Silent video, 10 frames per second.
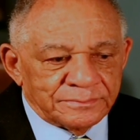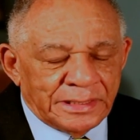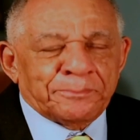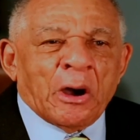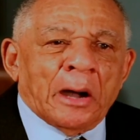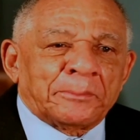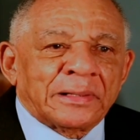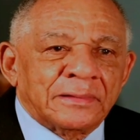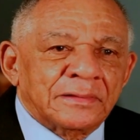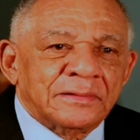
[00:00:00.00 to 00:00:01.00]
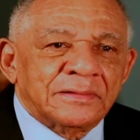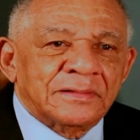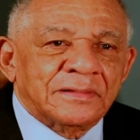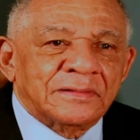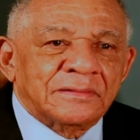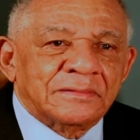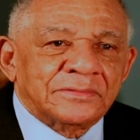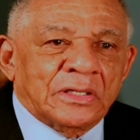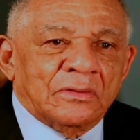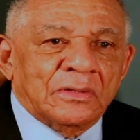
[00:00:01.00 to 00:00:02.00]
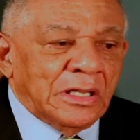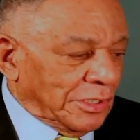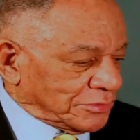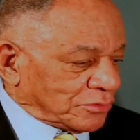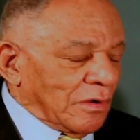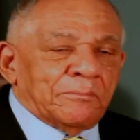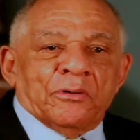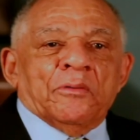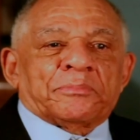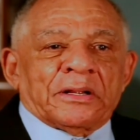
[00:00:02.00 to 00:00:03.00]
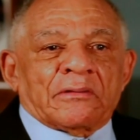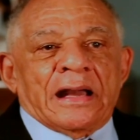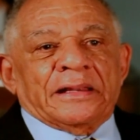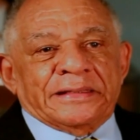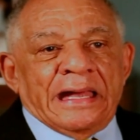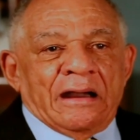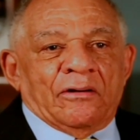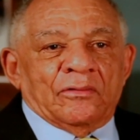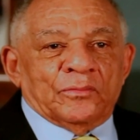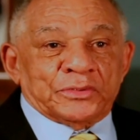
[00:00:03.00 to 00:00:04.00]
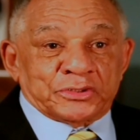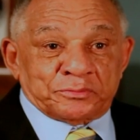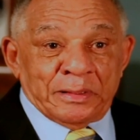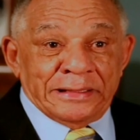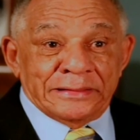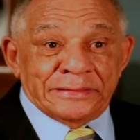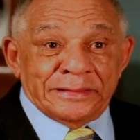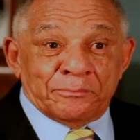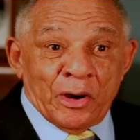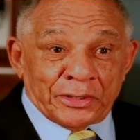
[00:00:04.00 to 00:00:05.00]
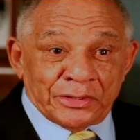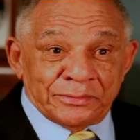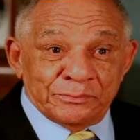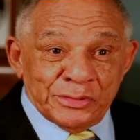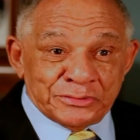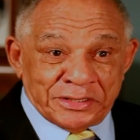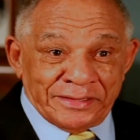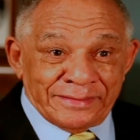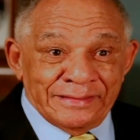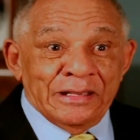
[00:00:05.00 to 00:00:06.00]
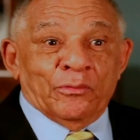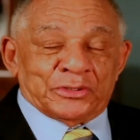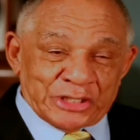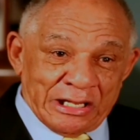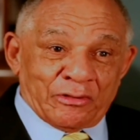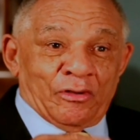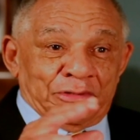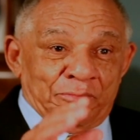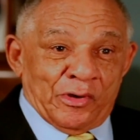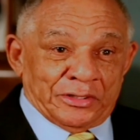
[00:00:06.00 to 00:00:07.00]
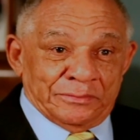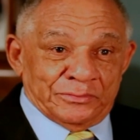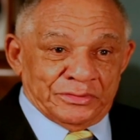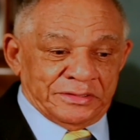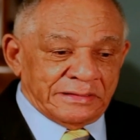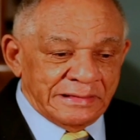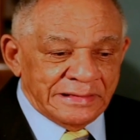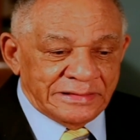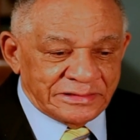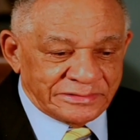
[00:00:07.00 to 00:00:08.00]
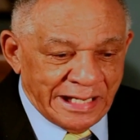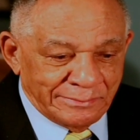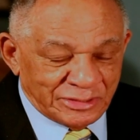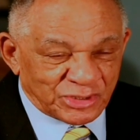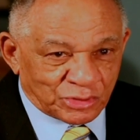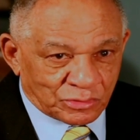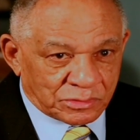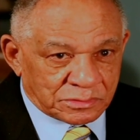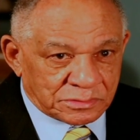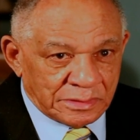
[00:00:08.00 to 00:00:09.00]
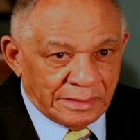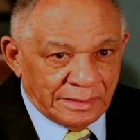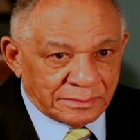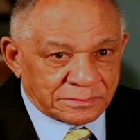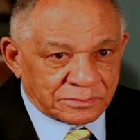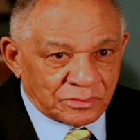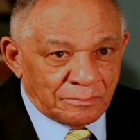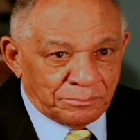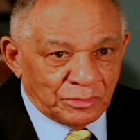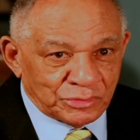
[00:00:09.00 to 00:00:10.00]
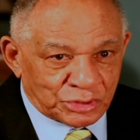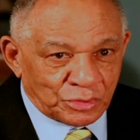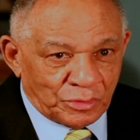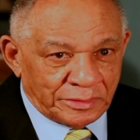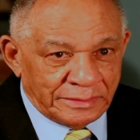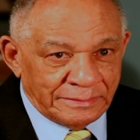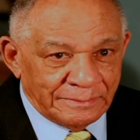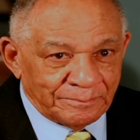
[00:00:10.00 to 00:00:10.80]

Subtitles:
Hip hop. You know, there's a trombone player out now which is playing the modern music, which I call the modern music. His name is Trombone Shorty,